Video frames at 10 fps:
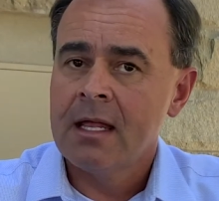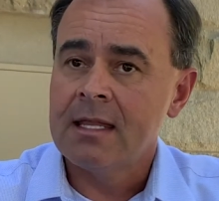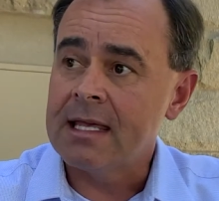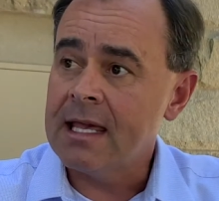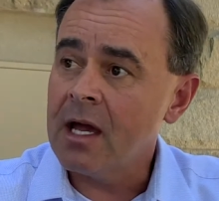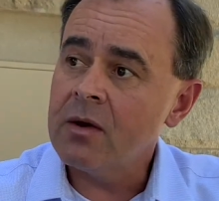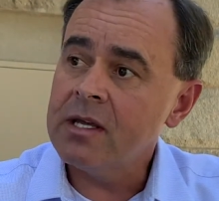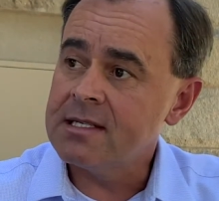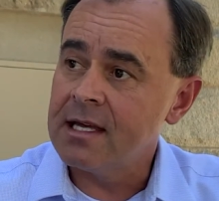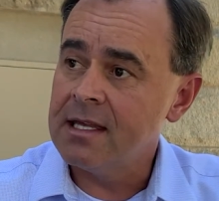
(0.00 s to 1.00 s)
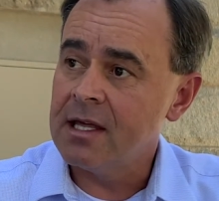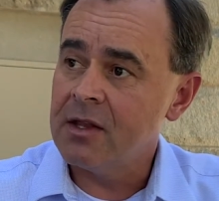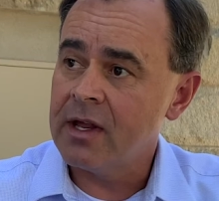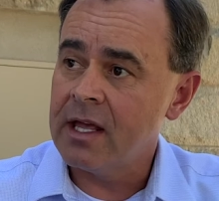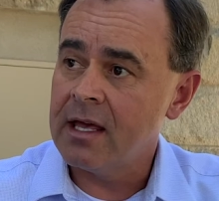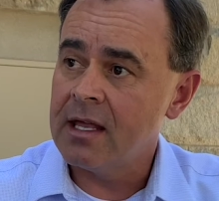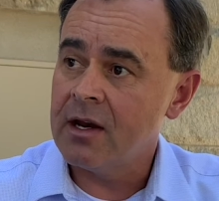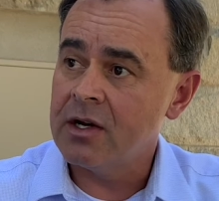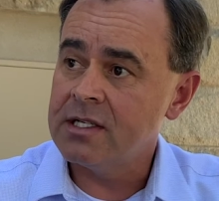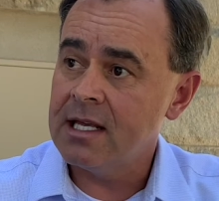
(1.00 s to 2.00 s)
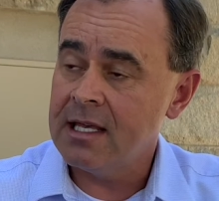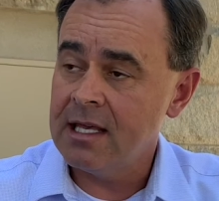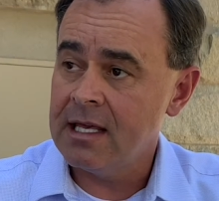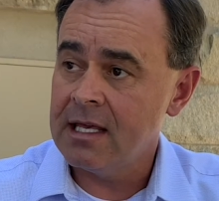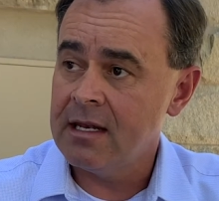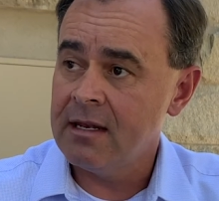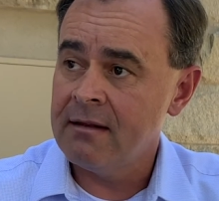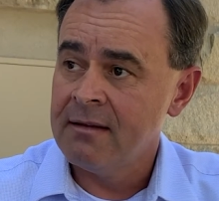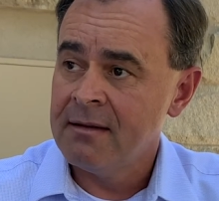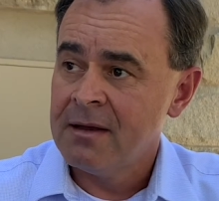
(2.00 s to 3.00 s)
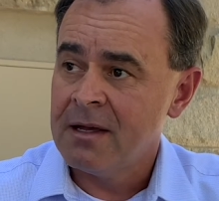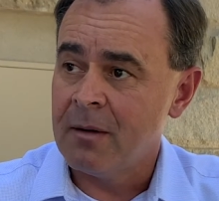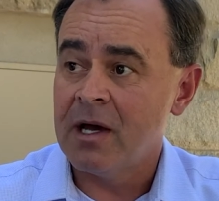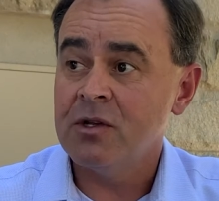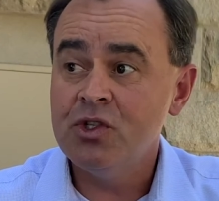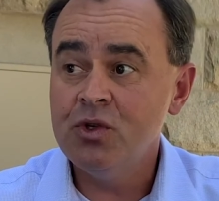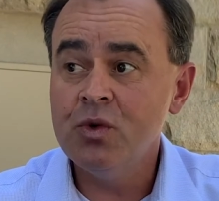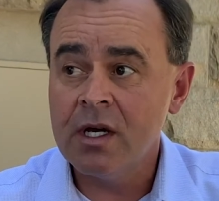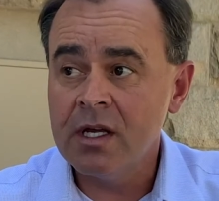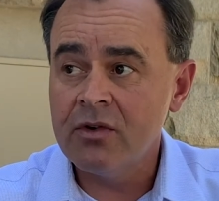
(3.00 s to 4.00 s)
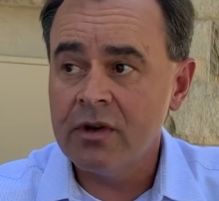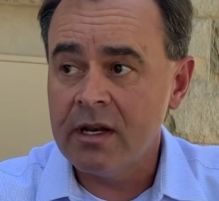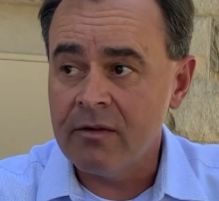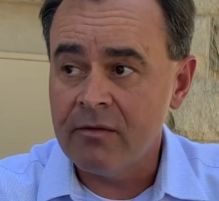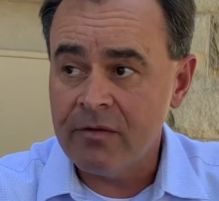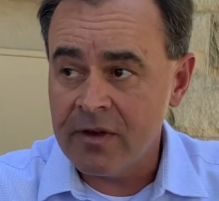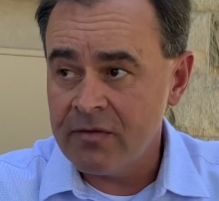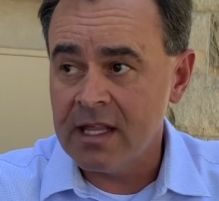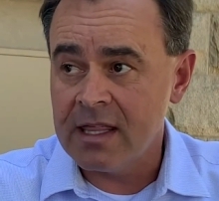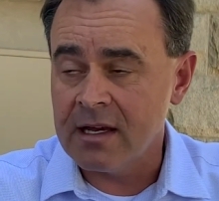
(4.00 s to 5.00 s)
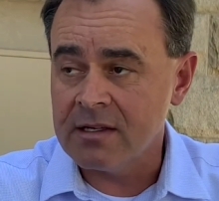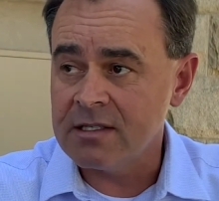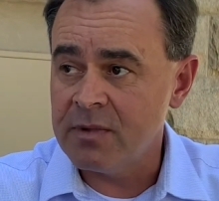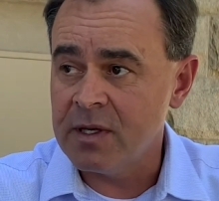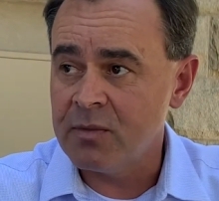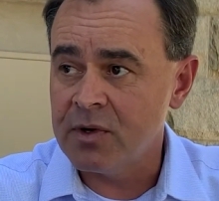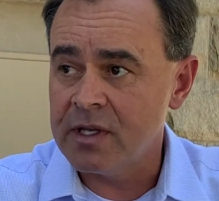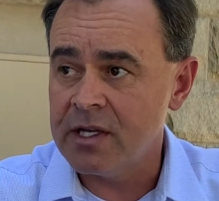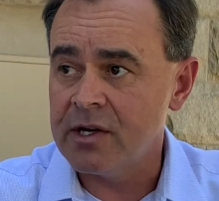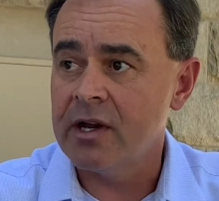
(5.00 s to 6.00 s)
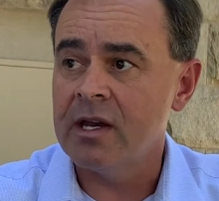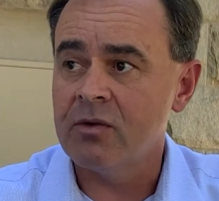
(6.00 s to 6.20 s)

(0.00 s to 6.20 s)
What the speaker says: The counties, on the other hand, are taking in about 250,000 people a year and